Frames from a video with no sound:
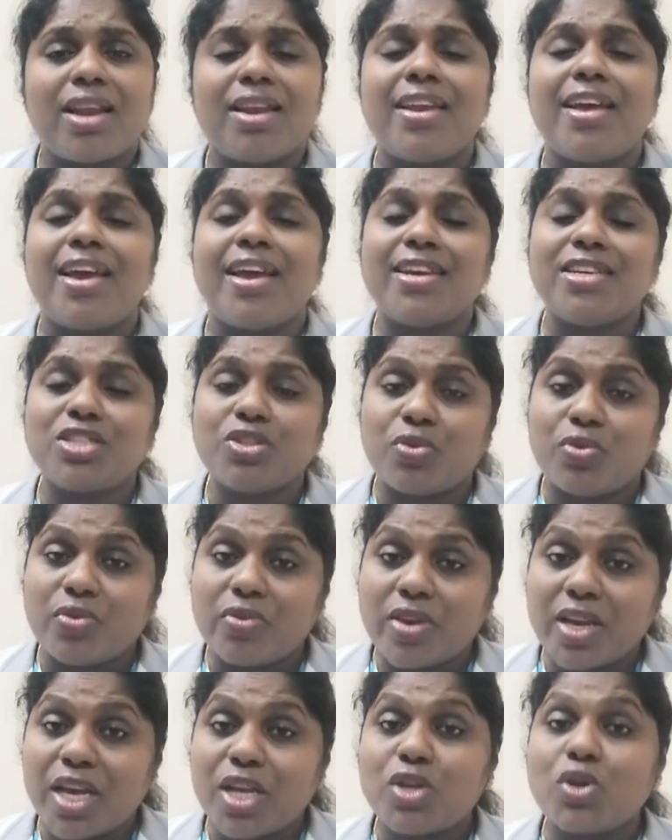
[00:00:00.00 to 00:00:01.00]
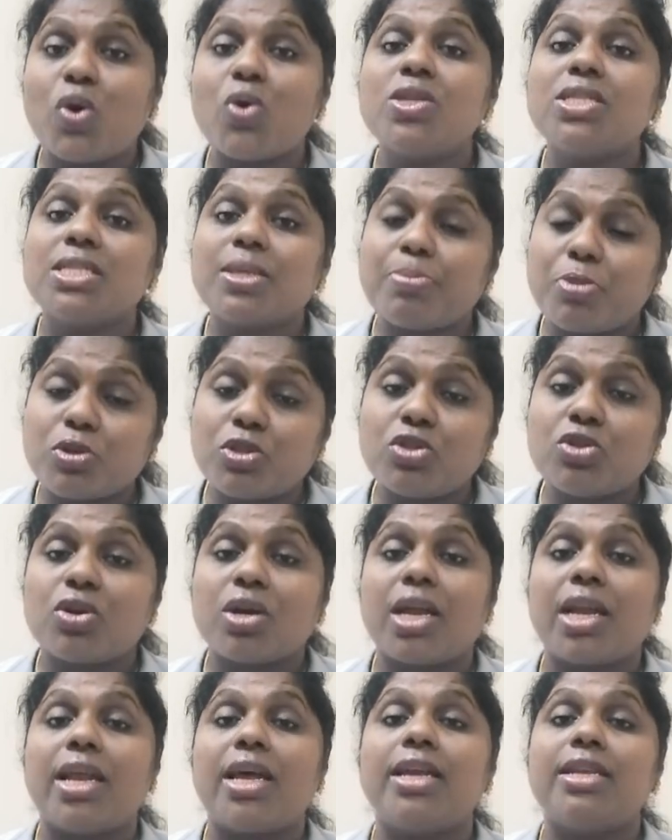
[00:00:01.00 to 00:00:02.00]
collect, or we are not supposed to
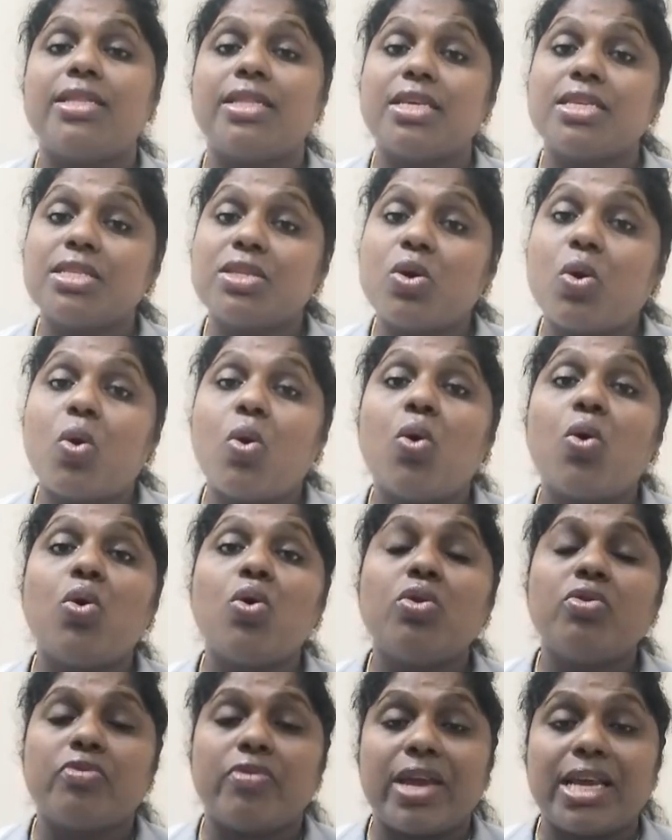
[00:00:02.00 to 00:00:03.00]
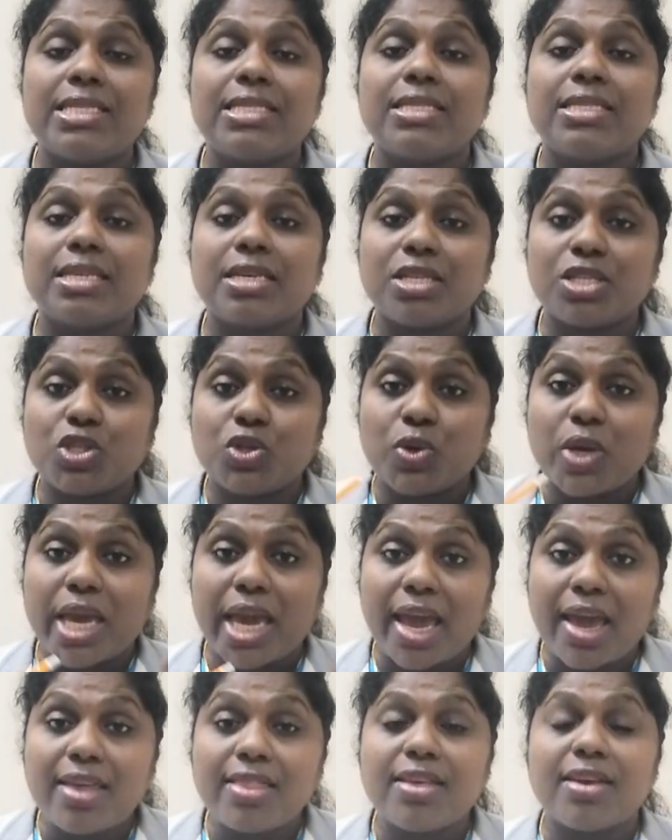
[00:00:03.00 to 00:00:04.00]
collect these all waste
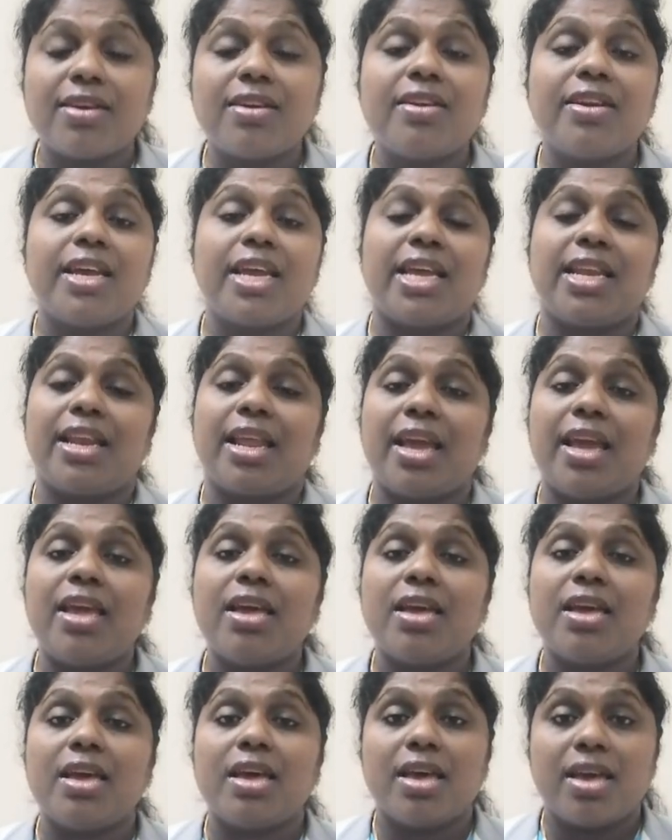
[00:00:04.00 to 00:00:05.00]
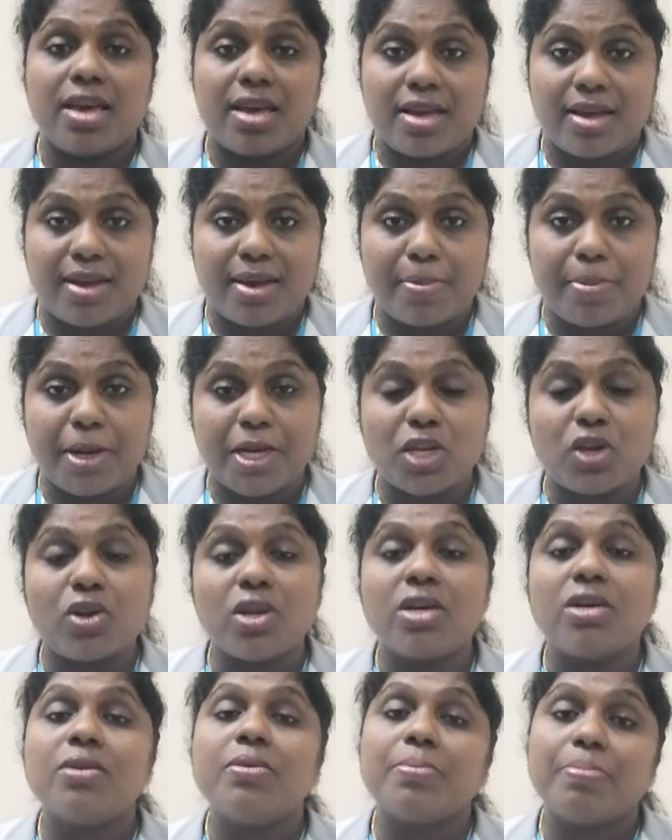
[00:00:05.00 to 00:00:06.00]
together in a
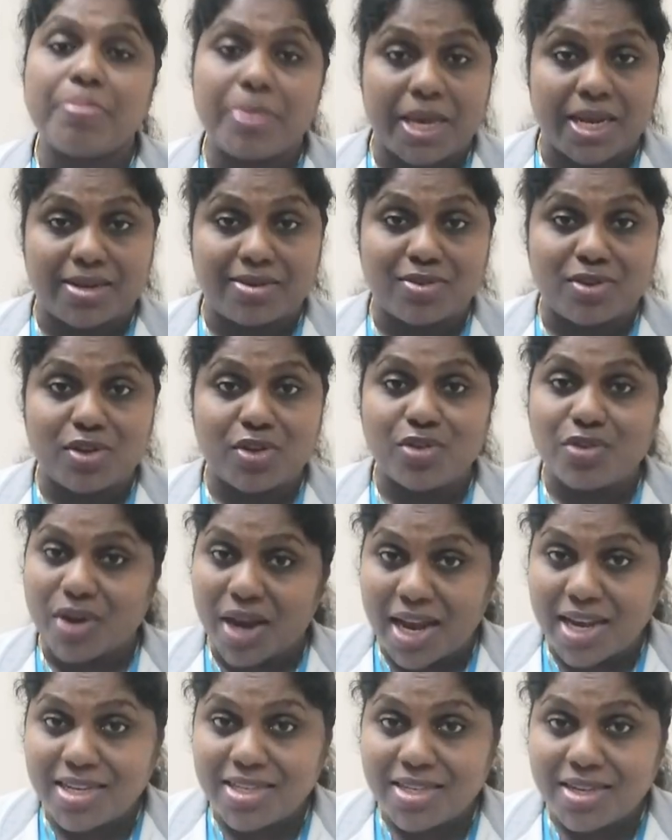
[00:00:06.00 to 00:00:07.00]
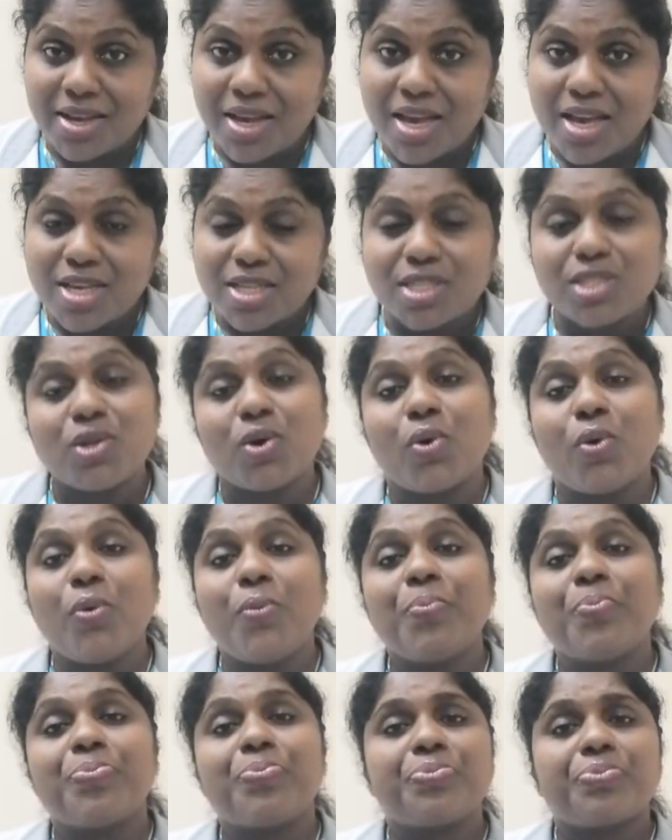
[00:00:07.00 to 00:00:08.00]
particular bin, right?
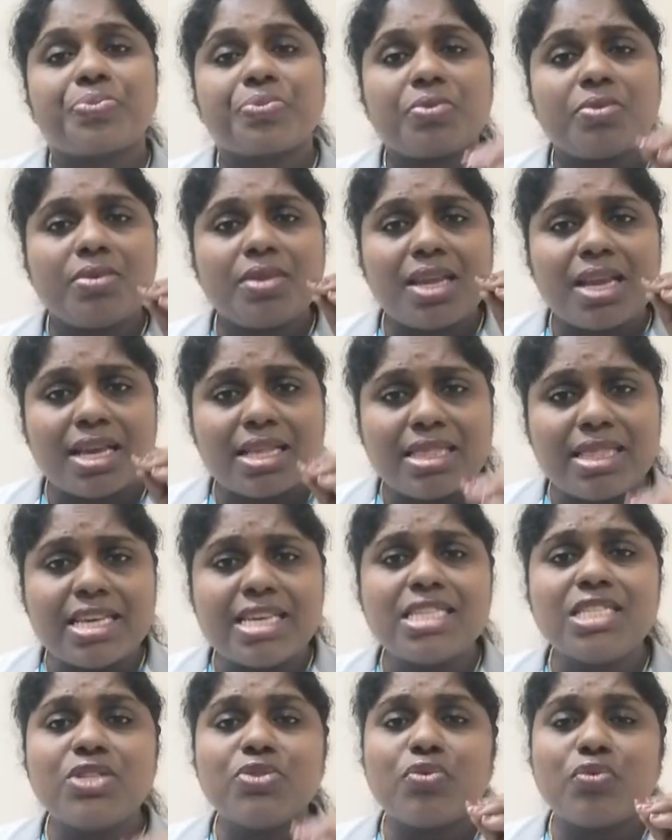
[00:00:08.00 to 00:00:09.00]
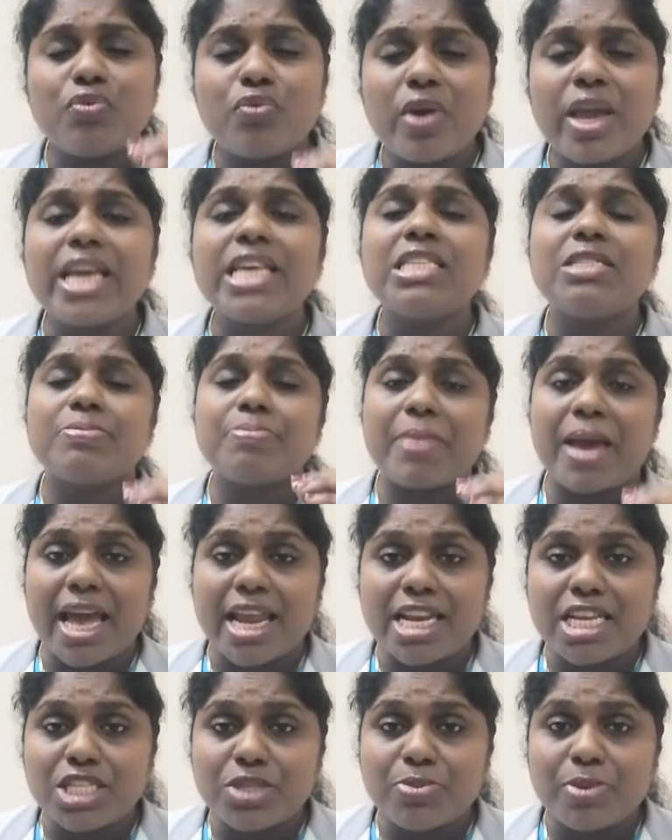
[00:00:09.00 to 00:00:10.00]
So this waste
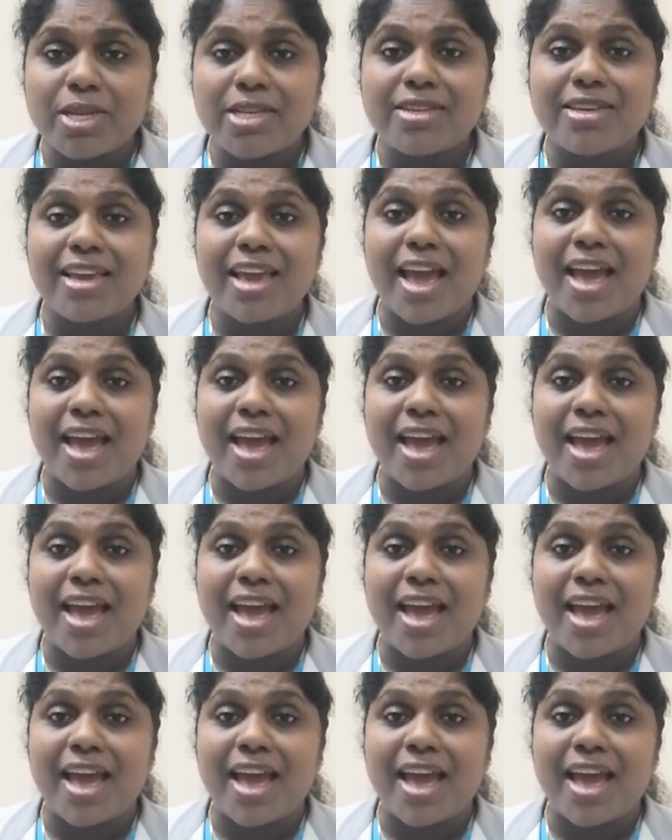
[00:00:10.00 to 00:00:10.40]
management